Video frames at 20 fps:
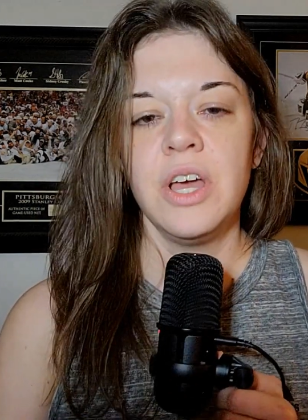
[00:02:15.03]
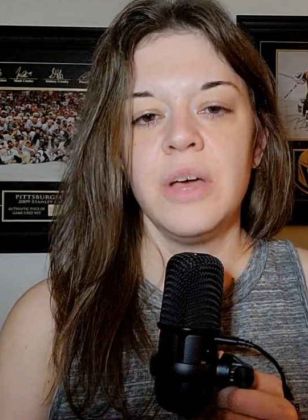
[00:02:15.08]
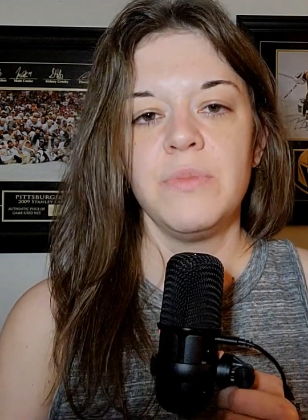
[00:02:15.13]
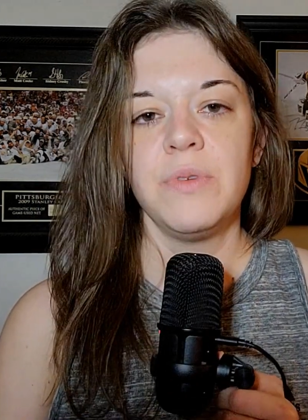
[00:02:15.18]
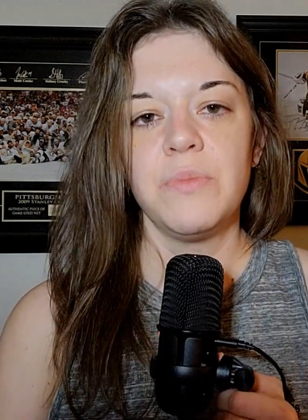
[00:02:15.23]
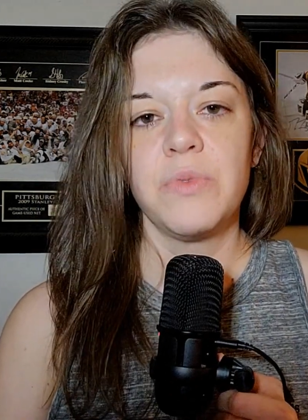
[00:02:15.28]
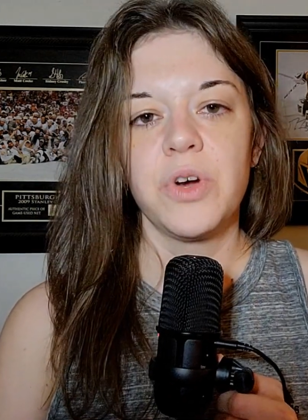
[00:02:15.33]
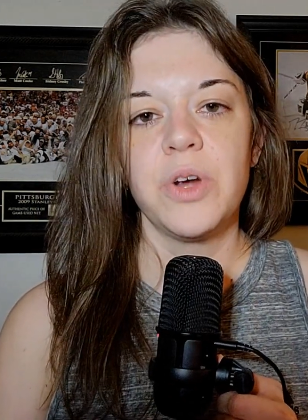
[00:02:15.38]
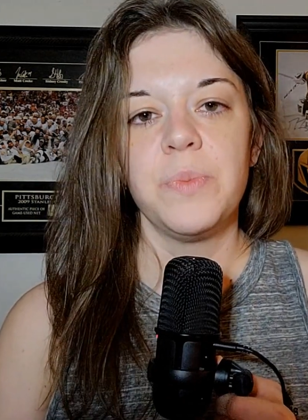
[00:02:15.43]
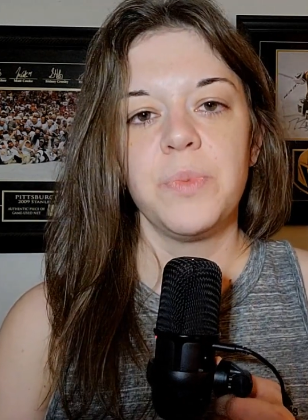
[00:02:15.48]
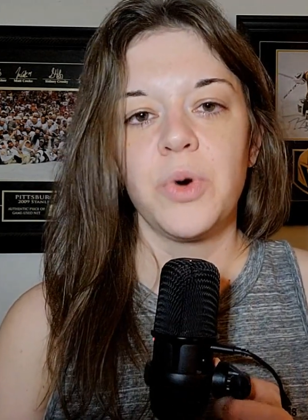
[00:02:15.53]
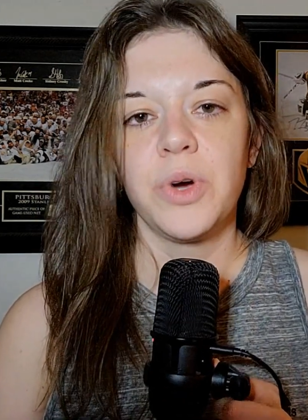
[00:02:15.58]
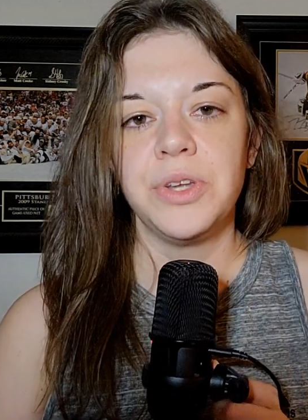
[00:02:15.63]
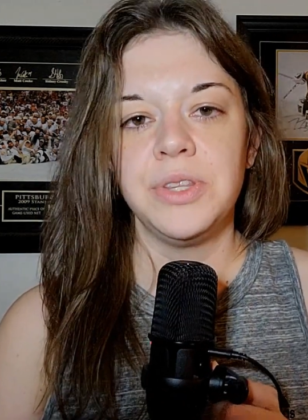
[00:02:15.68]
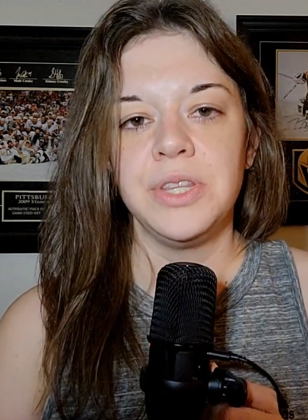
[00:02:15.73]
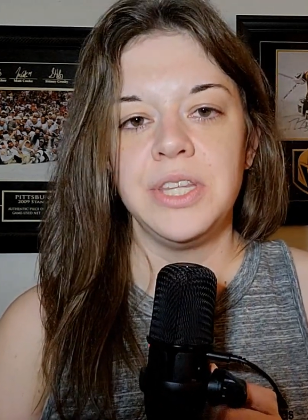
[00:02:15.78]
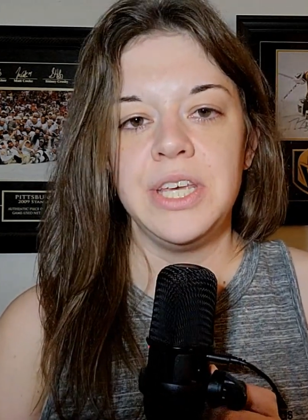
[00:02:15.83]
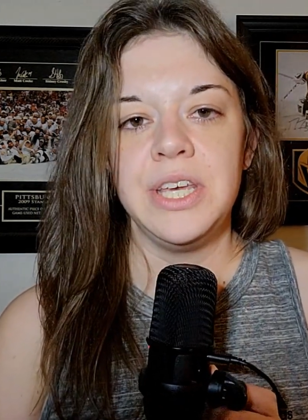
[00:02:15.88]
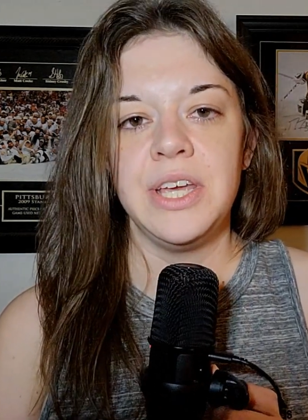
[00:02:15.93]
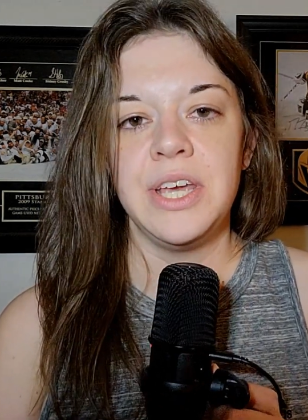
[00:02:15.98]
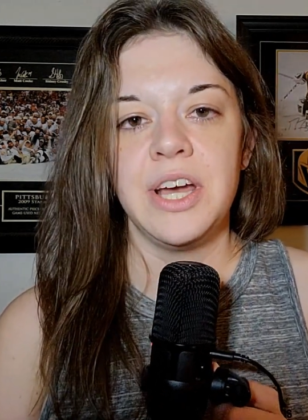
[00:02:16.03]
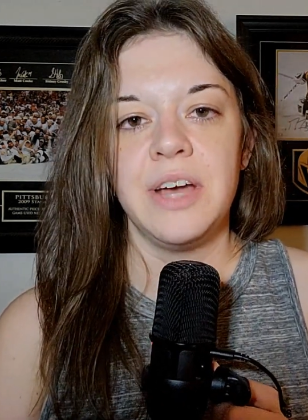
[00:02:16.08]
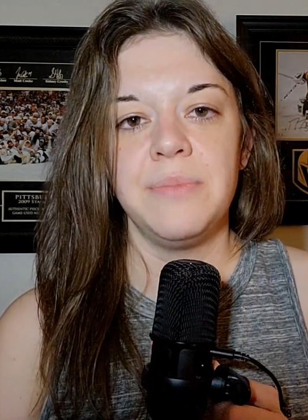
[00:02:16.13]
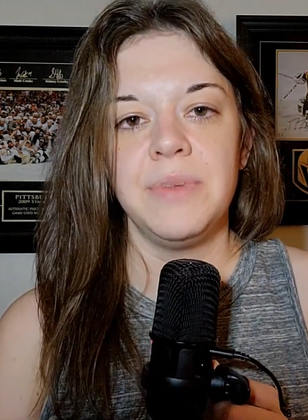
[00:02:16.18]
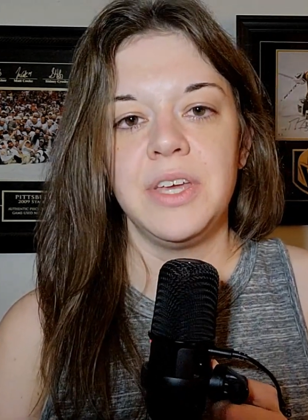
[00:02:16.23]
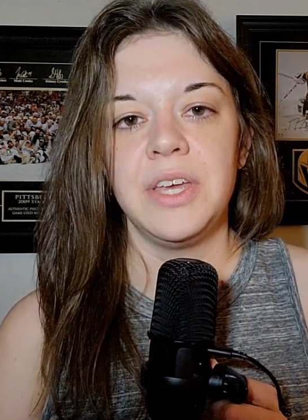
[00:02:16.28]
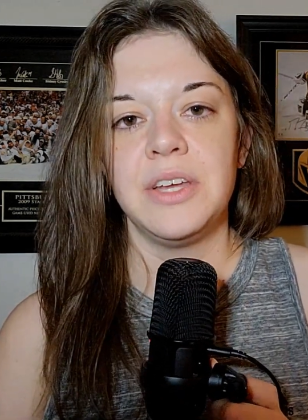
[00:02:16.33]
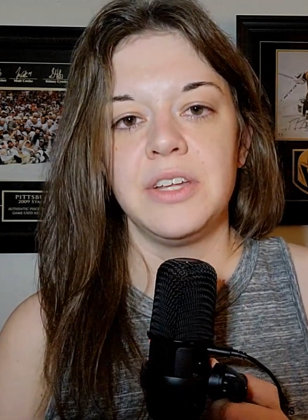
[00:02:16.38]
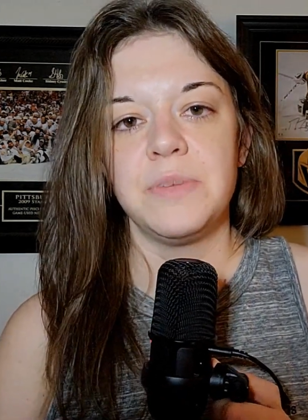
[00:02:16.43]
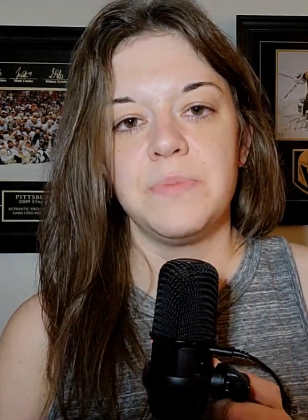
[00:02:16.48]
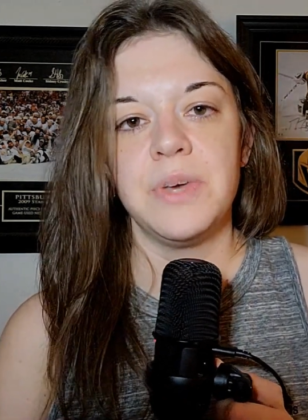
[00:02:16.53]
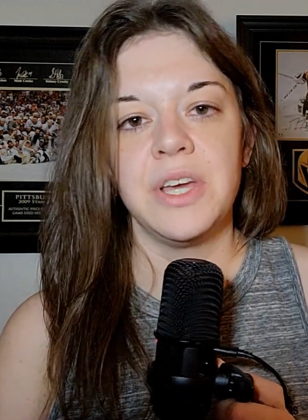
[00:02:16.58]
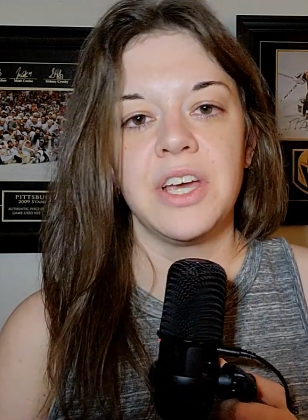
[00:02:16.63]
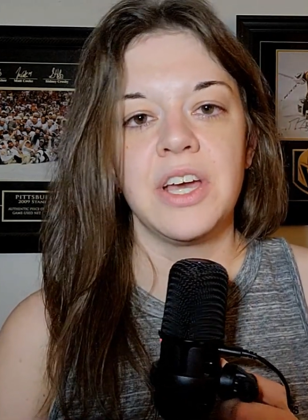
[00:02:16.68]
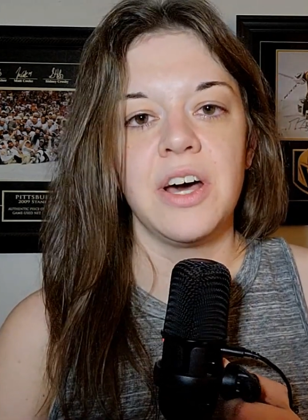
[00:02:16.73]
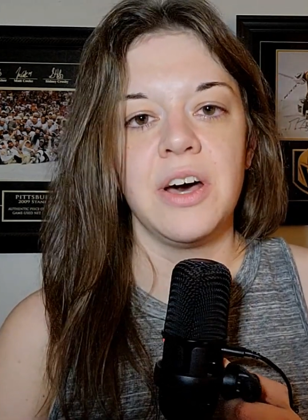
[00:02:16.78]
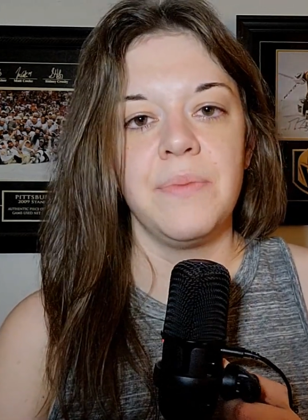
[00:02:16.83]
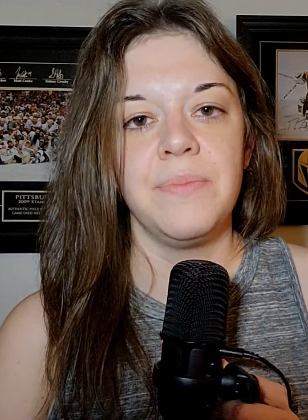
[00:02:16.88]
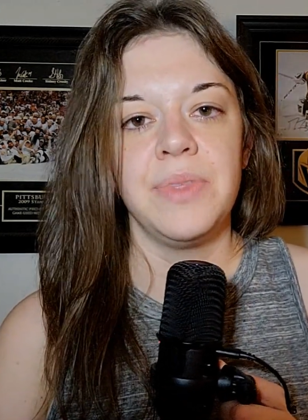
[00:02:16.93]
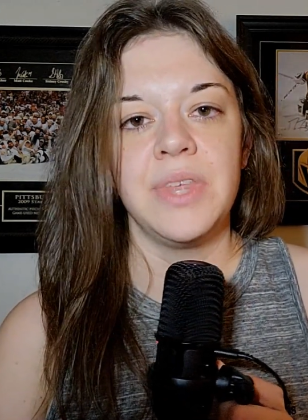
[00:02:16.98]
But more importantly, I began to pick
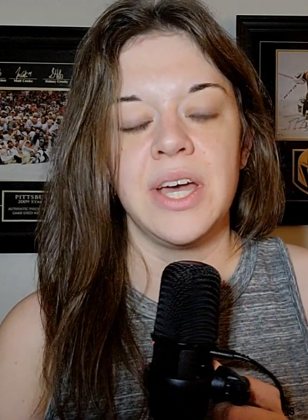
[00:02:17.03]
up